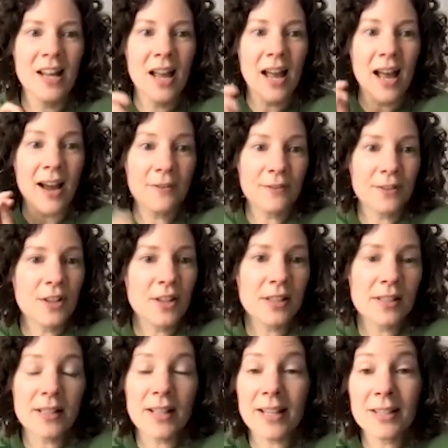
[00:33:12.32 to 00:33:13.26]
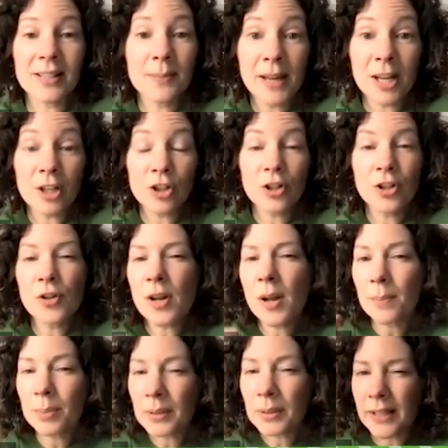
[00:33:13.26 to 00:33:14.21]
after this class, make sure you
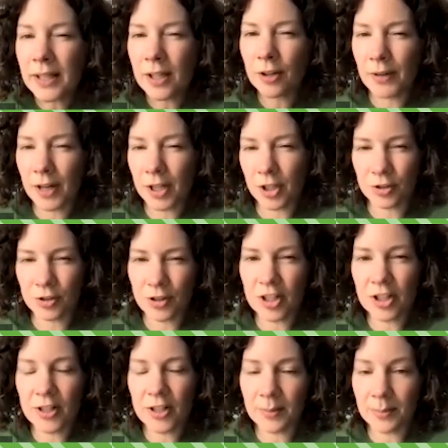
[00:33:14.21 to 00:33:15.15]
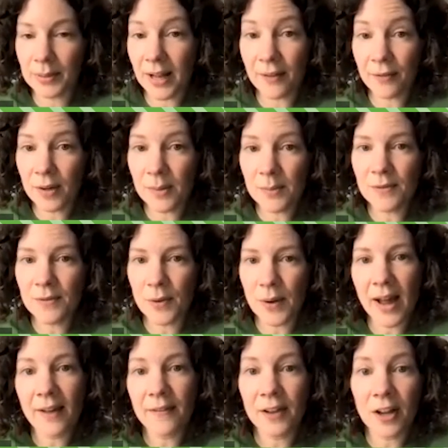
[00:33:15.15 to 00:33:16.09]
complete your registration on the platform. If you
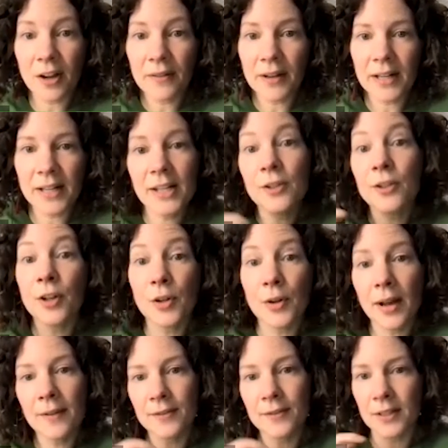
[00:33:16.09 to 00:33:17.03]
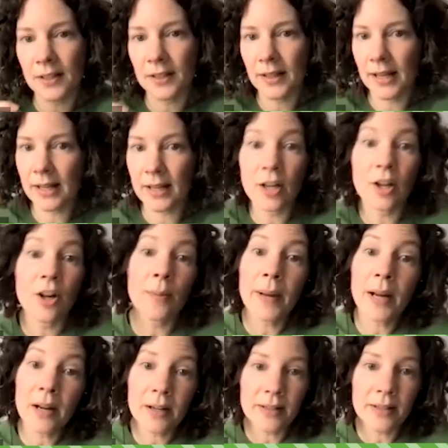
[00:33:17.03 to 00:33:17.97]
haven't already, you have to get your
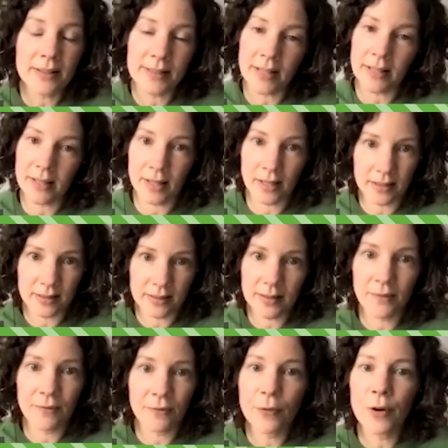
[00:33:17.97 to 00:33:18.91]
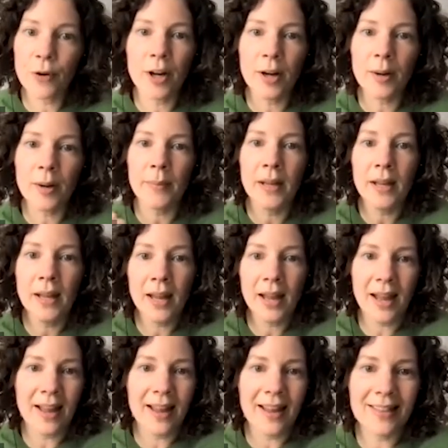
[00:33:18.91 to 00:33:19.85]
parent to sign the consent form,
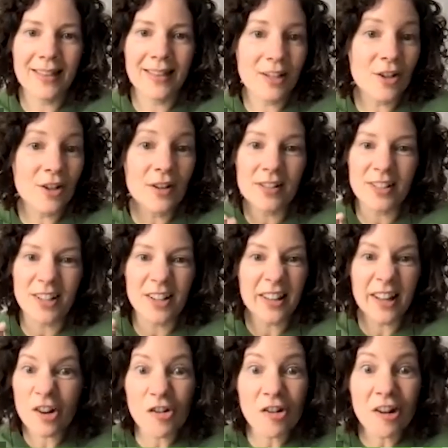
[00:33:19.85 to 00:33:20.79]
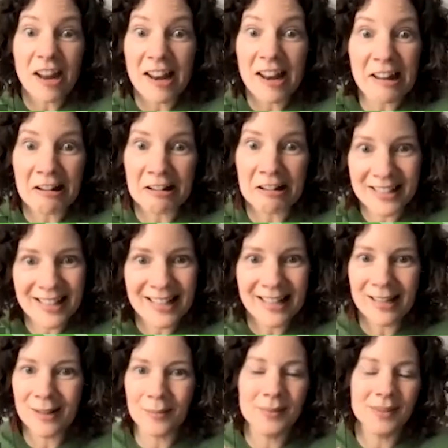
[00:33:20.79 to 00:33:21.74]
and then you can start creating your
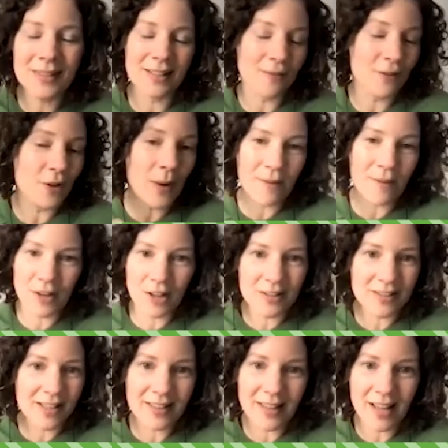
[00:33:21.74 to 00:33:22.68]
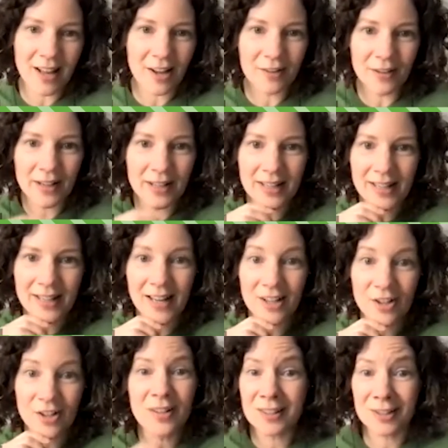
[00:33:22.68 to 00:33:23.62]
teams if you haven't done that already.
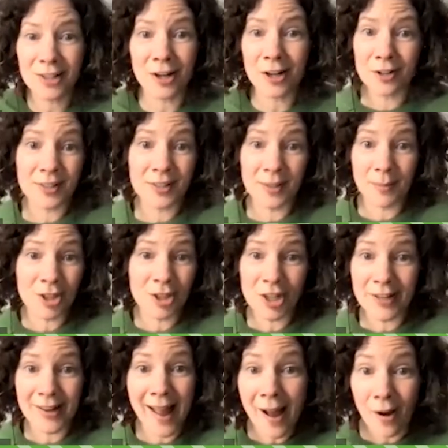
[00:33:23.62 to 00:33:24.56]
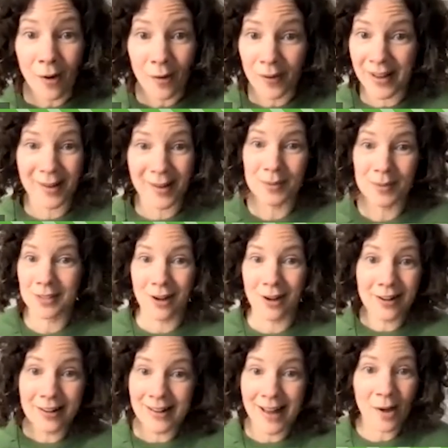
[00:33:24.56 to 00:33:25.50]
And you can start your submission now.
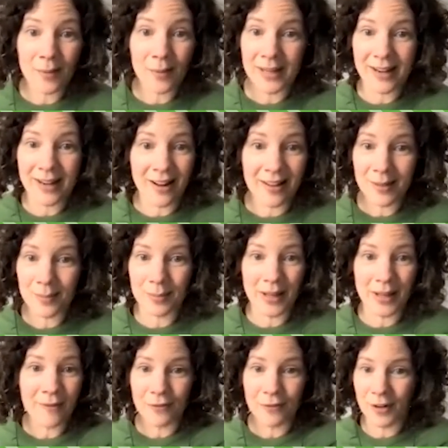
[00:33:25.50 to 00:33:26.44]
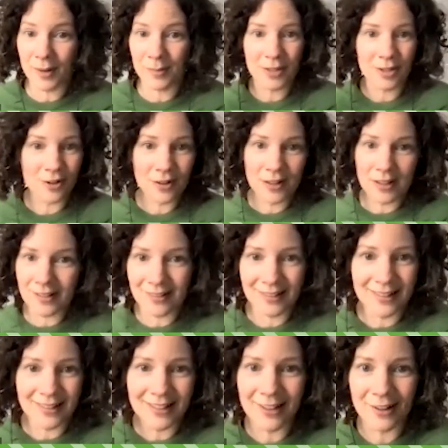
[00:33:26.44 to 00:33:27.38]
Start it now, get it on the platform, and you can,